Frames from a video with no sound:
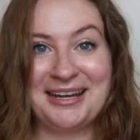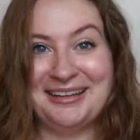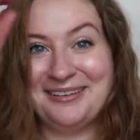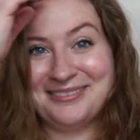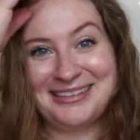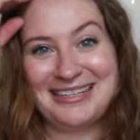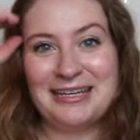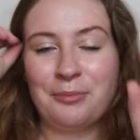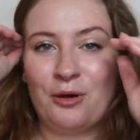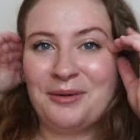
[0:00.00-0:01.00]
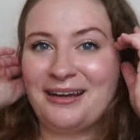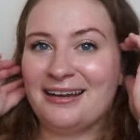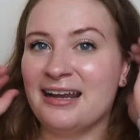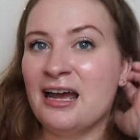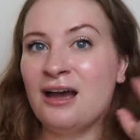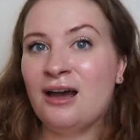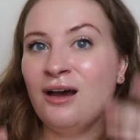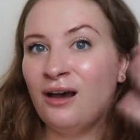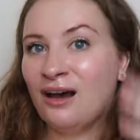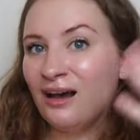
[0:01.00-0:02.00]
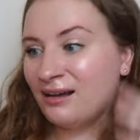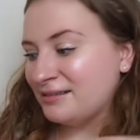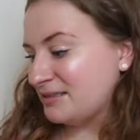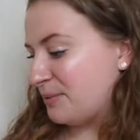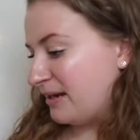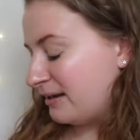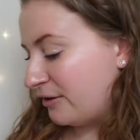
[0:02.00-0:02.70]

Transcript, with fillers: and I lowered the heat but oh my god it's fine.